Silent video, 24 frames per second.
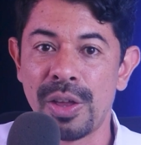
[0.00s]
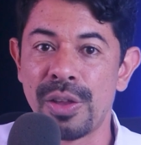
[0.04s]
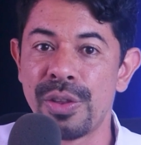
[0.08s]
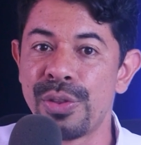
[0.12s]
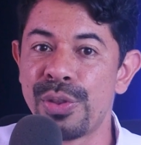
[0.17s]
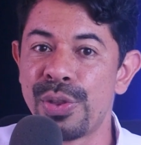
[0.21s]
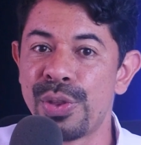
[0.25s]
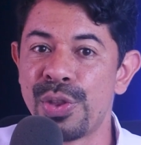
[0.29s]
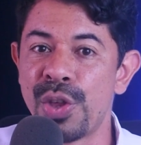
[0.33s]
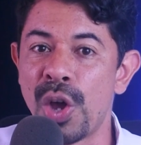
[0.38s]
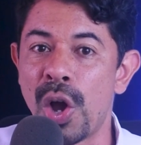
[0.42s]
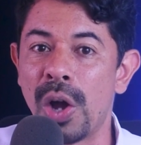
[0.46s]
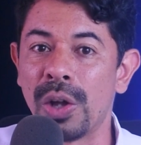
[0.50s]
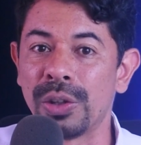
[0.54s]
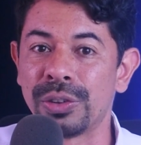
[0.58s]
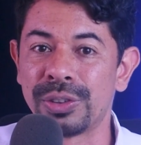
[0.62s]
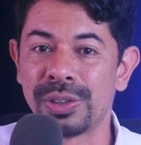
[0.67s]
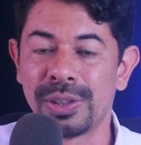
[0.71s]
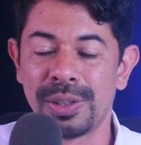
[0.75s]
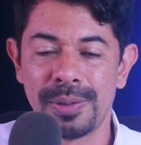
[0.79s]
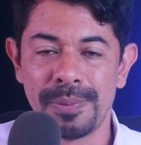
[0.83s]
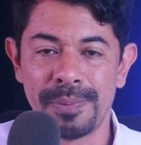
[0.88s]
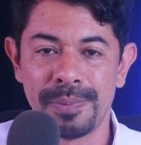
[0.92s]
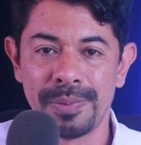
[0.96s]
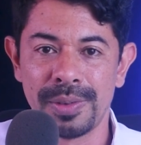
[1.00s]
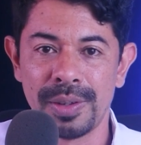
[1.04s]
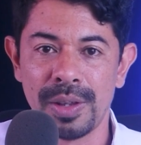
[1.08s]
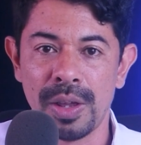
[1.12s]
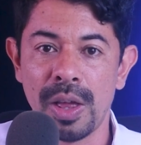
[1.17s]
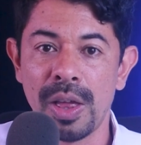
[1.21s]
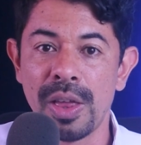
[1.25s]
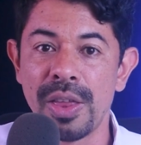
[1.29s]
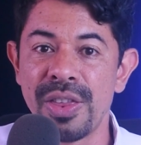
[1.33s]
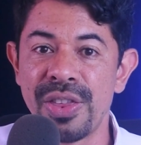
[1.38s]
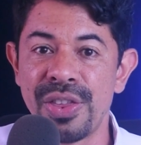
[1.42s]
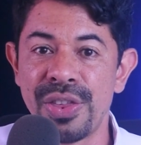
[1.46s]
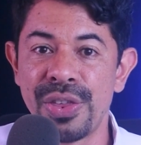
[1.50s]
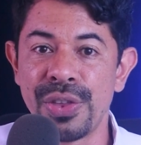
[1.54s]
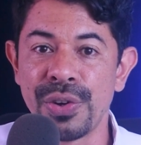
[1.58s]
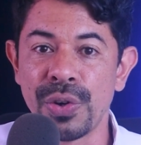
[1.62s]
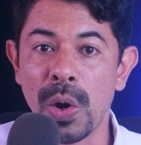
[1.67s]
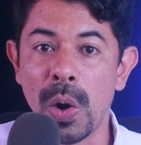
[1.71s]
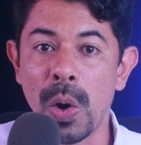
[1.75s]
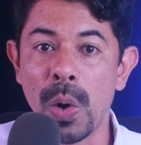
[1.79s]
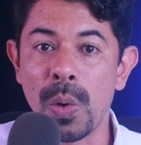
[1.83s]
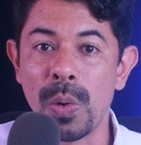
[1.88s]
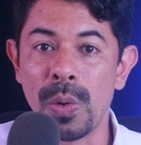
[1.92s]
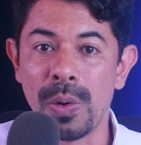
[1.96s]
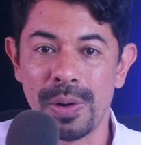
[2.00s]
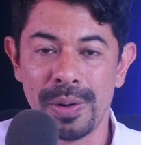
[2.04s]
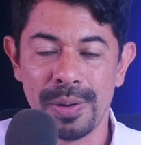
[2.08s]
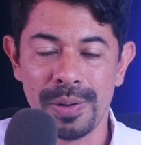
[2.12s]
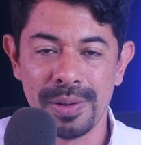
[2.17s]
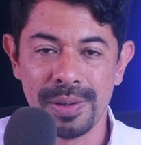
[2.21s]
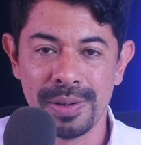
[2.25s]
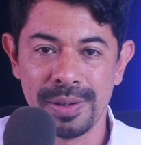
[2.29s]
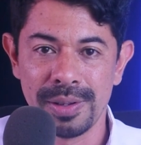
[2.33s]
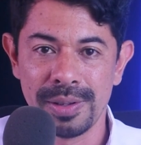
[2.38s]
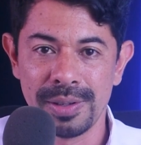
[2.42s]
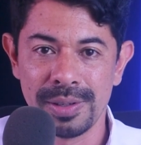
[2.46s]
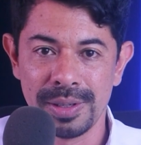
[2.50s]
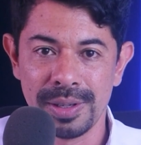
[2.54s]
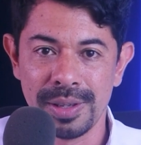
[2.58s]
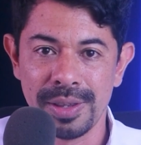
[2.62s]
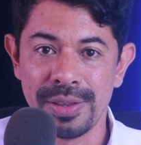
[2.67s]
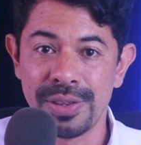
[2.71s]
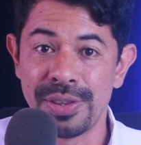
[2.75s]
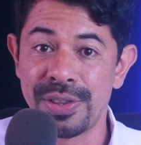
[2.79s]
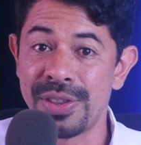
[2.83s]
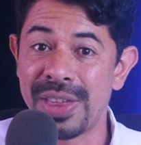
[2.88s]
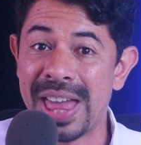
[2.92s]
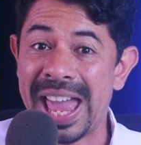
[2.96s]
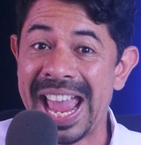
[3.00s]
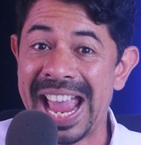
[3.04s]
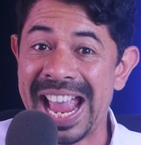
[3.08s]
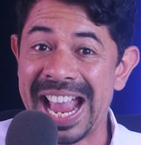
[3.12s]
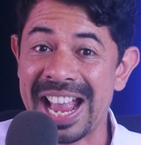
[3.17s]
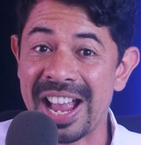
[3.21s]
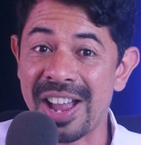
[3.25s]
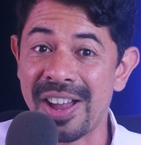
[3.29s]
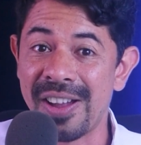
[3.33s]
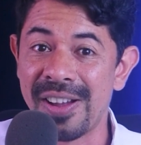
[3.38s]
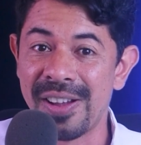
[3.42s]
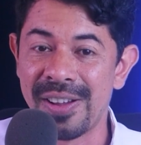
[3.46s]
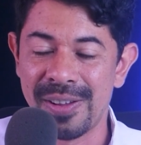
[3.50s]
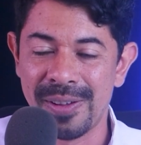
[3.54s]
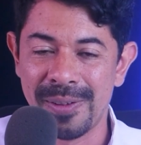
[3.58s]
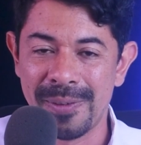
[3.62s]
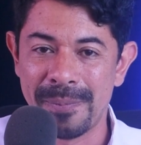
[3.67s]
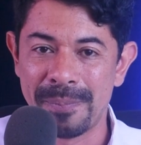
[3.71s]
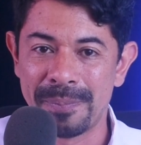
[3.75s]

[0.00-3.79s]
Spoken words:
thought, throw, thank.